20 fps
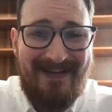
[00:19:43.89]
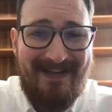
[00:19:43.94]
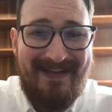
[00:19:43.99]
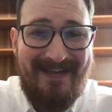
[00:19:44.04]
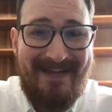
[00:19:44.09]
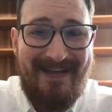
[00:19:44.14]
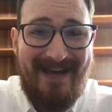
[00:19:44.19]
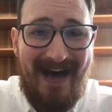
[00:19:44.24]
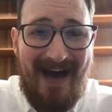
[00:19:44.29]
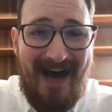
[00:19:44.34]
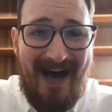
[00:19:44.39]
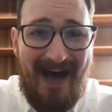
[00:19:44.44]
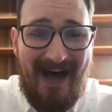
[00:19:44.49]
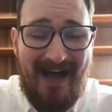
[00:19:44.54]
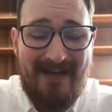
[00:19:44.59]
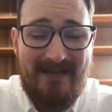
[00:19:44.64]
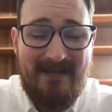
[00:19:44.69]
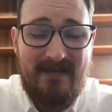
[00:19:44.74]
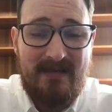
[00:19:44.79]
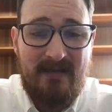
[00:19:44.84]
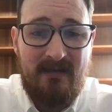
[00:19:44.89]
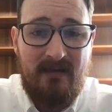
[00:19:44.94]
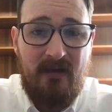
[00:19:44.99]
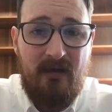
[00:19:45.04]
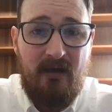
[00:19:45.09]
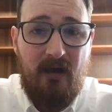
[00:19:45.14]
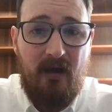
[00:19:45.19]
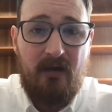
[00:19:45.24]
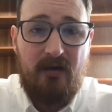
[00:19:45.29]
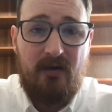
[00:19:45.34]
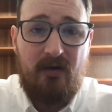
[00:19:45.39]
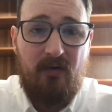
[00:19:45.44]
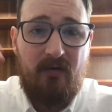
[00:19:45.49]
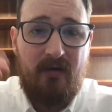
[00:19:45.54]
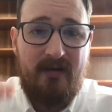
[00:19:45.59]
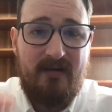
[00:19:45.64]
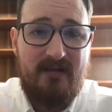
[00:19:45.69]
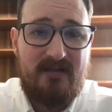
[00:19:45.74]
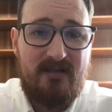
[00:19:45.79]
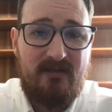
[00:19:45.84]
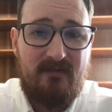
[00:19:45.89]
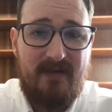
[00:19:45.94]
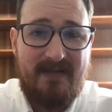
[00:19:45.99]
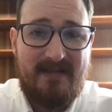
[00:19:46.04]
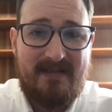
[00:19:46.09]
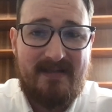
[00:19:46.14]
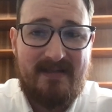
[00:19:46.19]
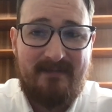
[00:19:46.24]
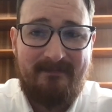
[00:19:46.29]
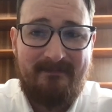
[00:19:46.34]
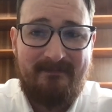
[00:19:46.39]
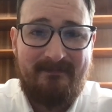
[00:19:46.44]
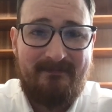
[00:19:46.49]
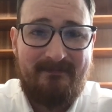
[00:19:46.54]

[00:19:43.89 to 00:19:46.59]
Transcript: not according to its